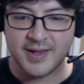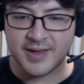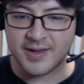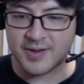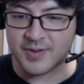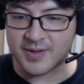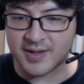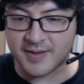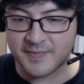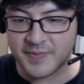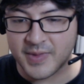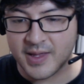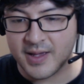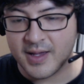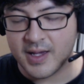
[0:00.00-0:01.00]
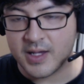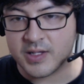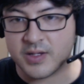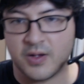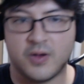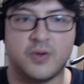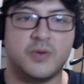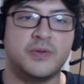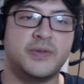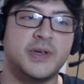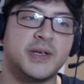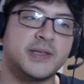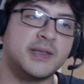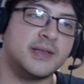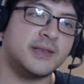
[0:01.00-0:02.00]
Okay. So
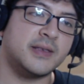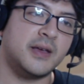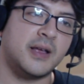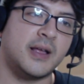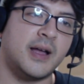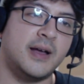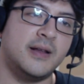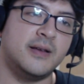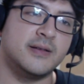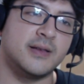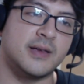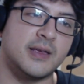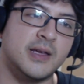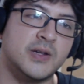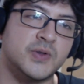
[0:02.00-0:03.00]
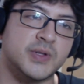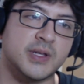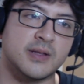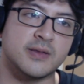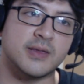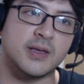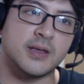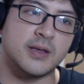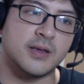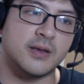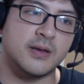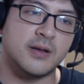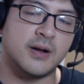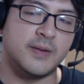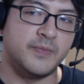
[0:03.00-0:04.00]
this is the kind of like interesting
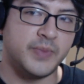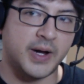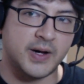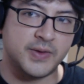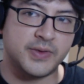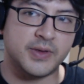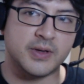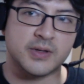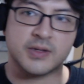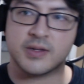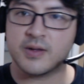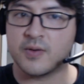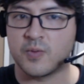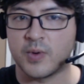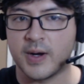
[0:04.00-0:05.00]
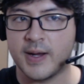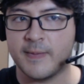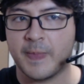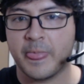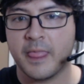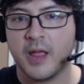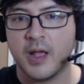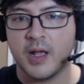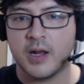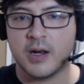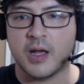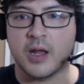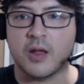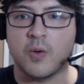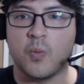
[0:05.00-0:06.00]
thing about this, right?
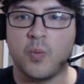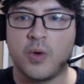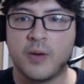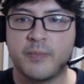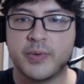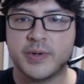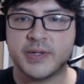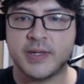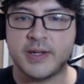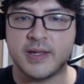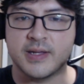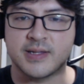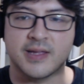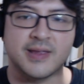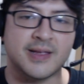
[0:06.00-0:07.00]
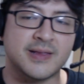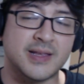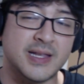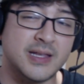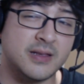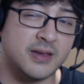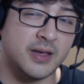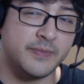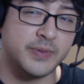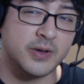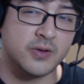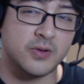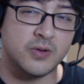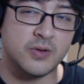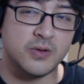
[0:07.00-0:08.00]
Like 1% is I think the
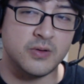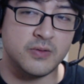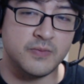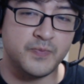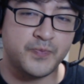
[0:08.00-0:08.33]
typical